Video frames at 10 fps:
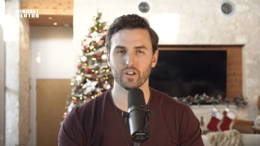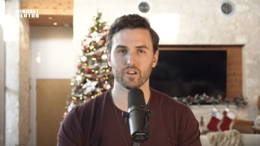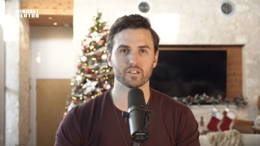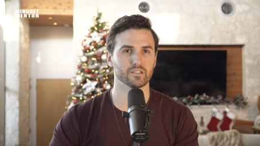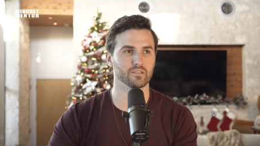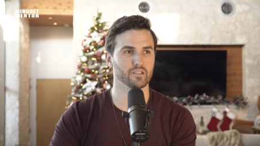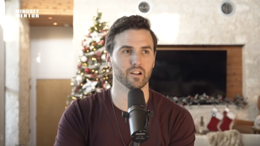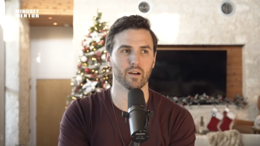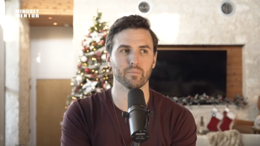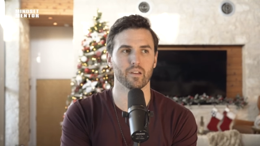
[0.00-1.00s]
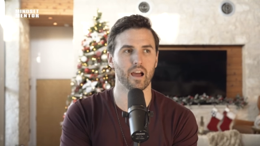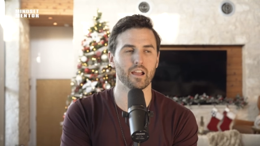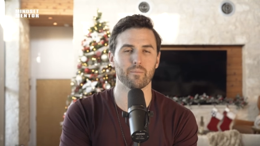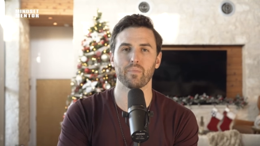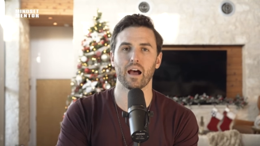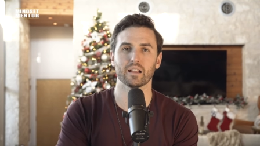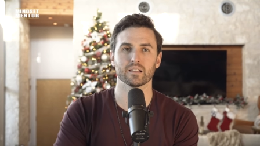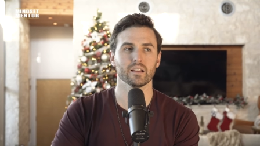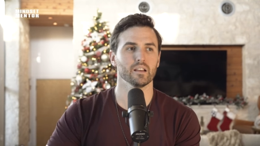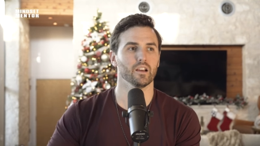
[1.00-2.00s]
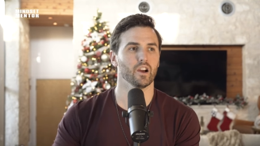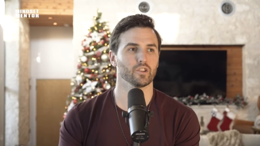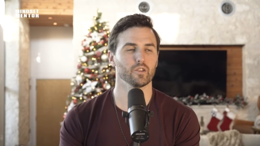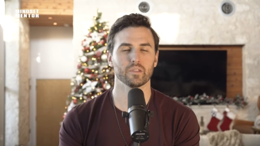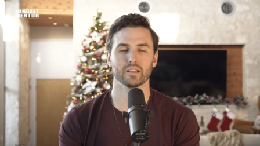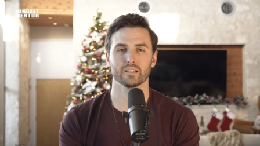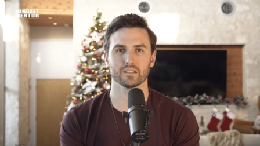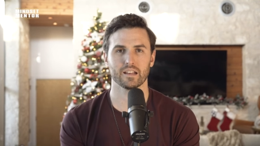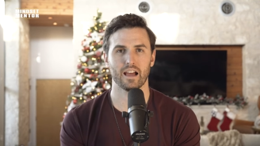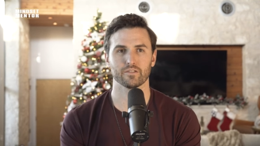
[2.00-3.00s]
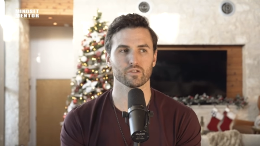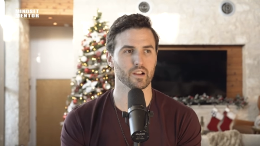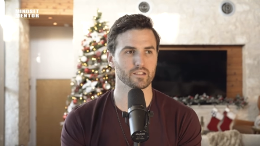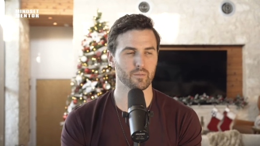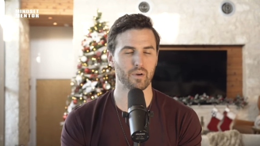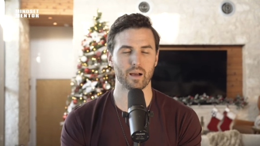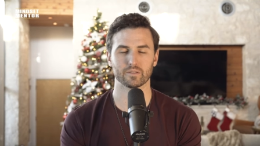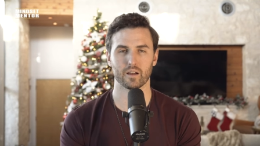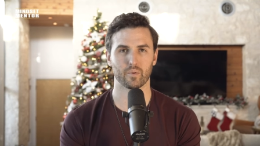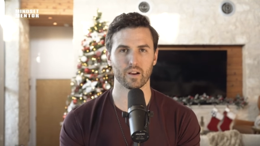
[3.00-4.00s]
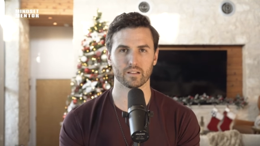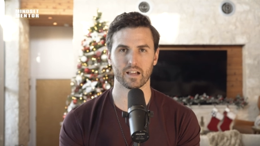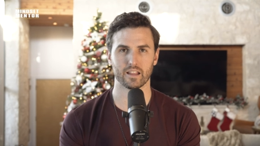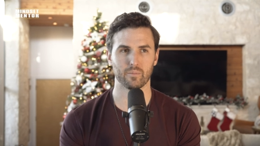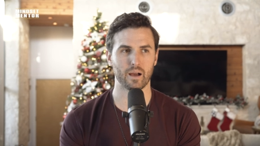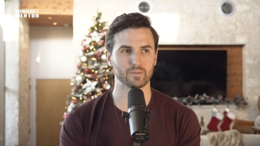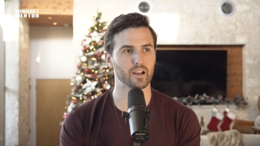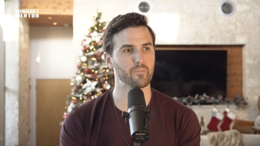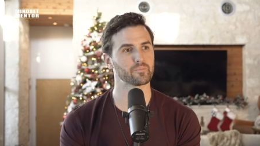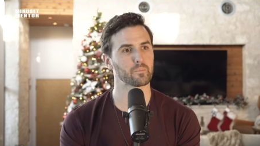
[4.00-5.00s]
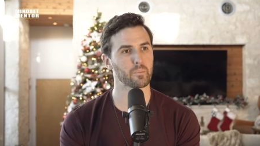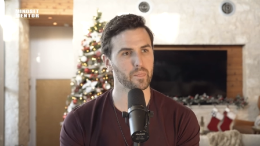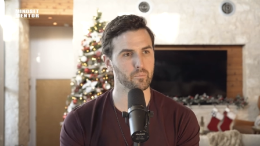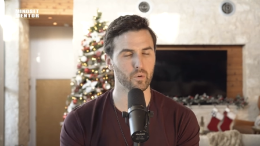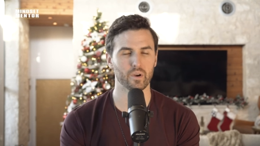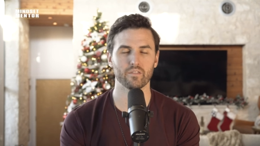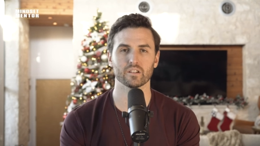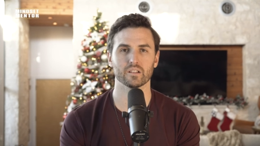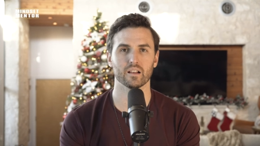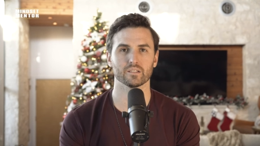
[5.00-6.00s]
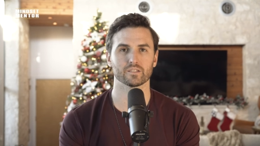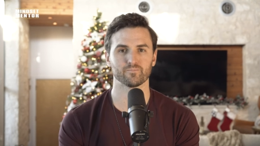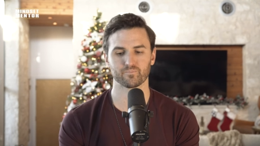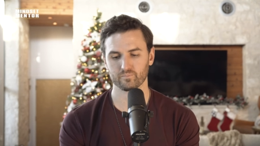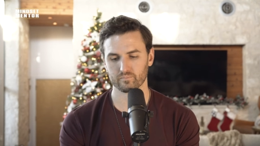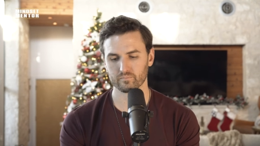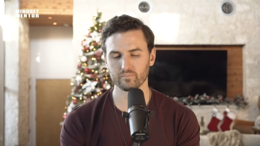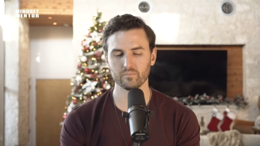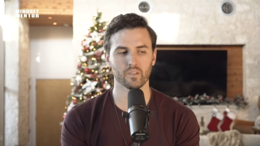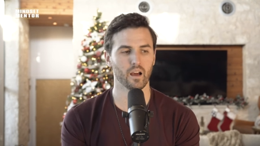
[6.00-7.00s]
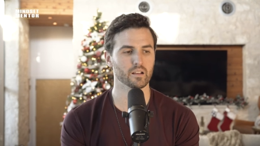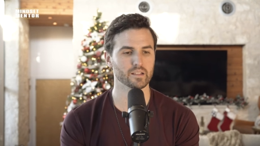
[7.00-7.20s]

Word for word: noticed, you know, I am not a human that doesn't have stress that pops up or anxiety that pops up. But whenever it does, I'll